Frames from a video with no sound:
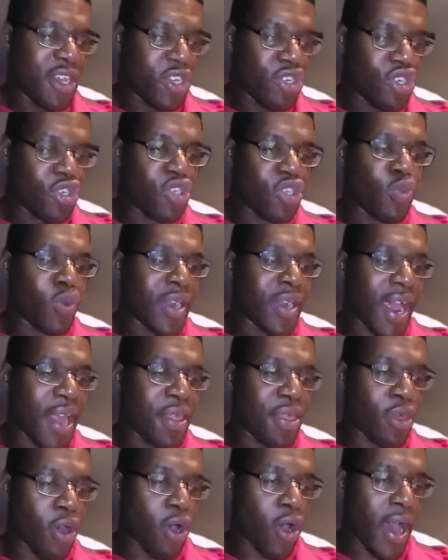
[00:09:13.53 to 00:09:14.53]
Just when I
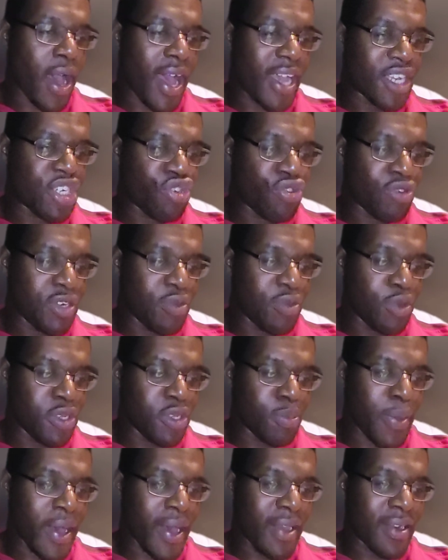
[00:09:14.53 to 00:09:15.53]
thought Astrid was
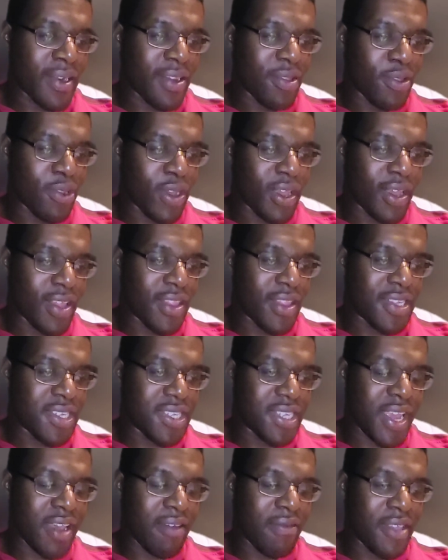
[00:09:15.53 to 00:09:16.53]
bad, look at the
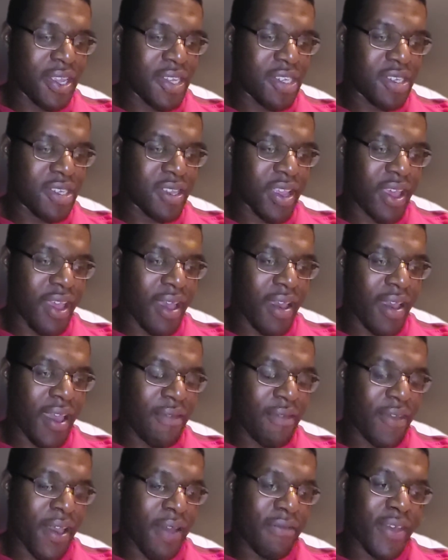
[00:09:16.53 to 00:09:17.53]
state of this
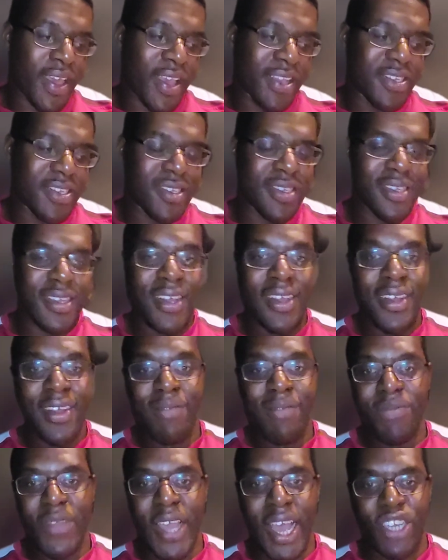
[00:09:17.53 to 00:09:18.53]
FFS.
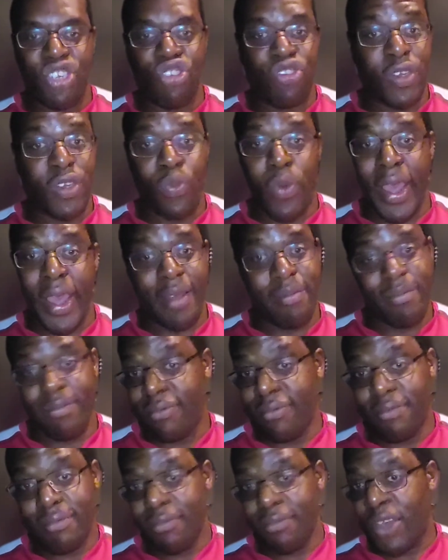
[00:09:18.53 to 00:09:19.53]
Astrid Wet,
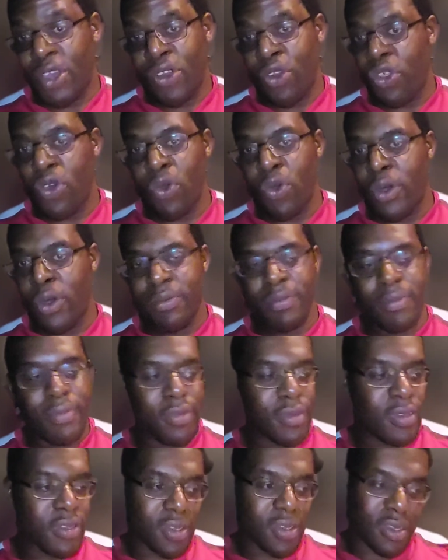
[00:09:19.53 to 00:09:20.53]
another one,
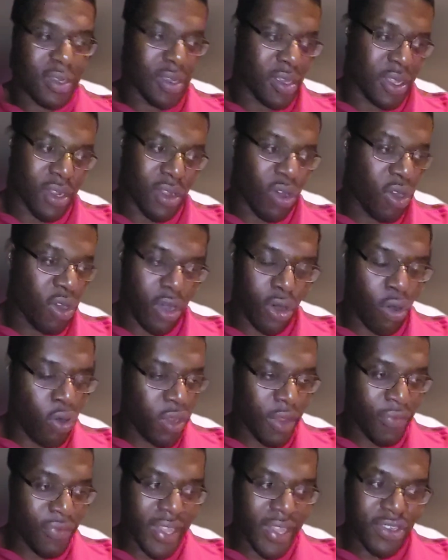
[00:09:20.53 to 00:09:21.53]

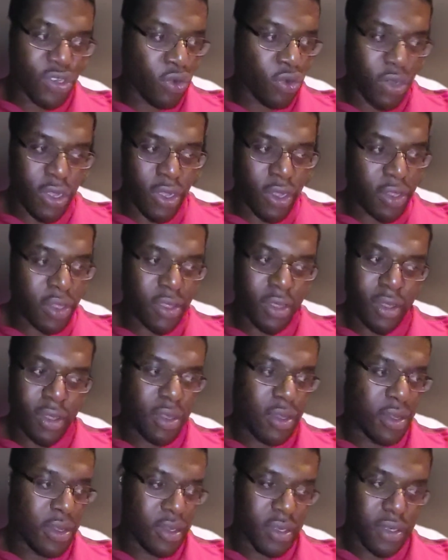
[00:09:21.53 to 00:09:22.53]
OnlyFans hooker.
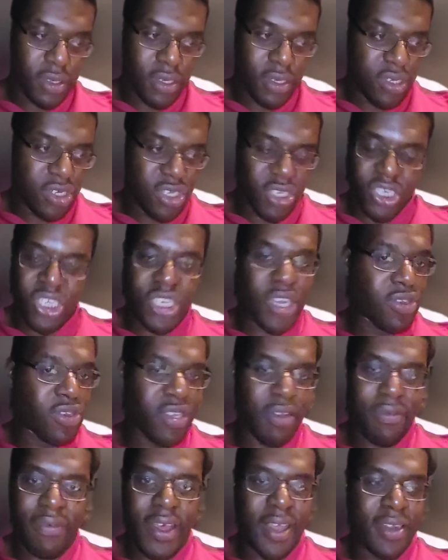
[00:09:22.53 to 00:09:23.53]
She's a
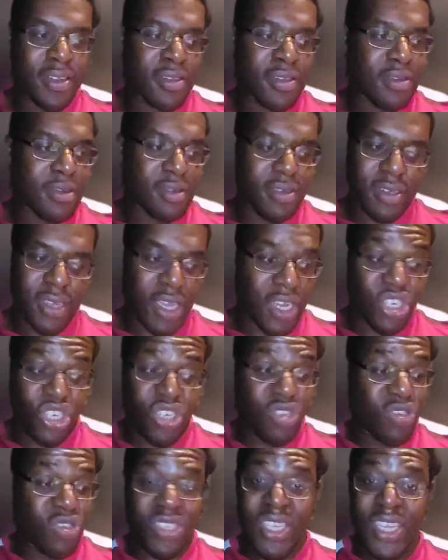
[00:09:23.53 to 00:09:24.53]
Chelsea fan, and she
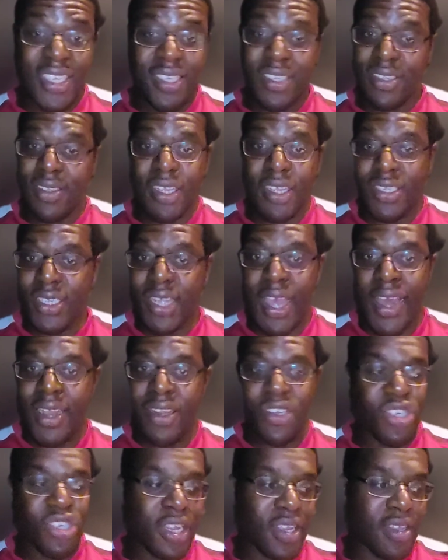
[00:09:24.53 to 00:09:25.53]
does this kind
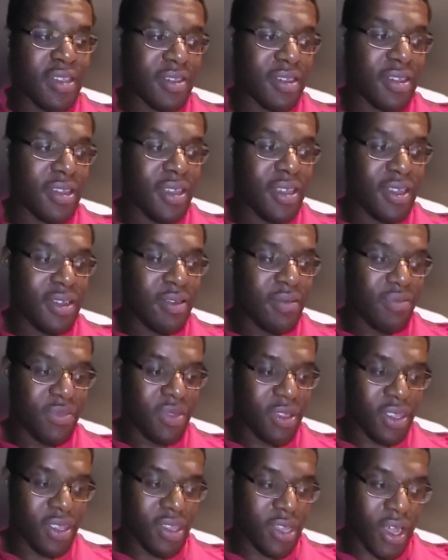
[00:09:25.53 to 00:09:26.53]
of shit.
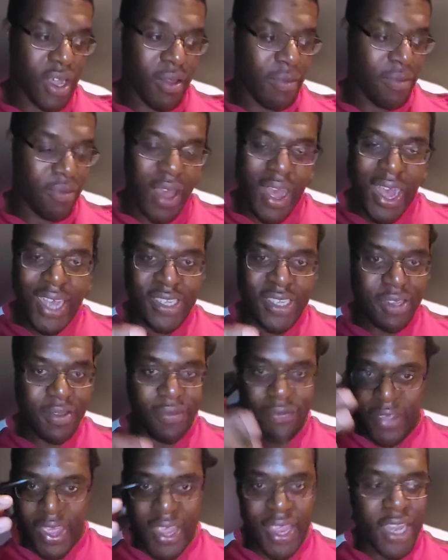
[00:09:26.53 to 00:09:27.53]
Yeah, has this
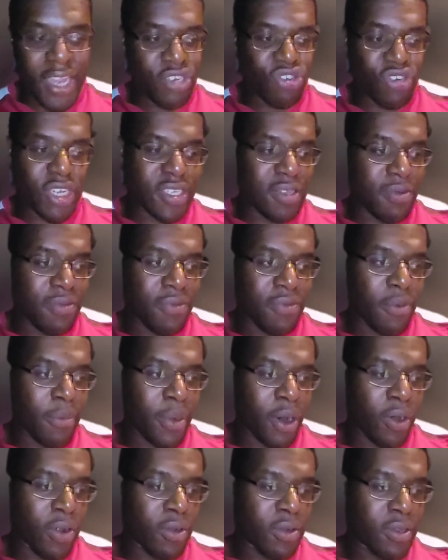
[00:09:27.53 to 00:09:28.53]
fake interest in
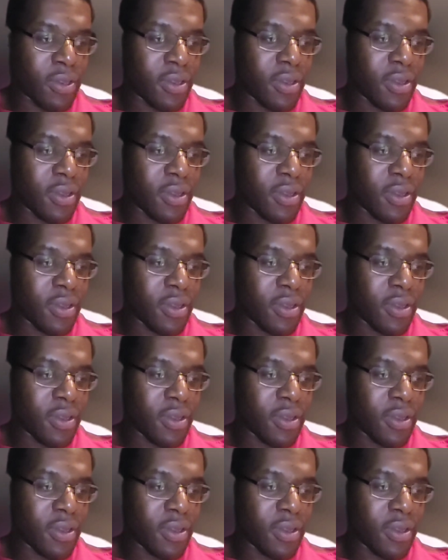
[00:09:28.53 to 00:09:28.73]
football.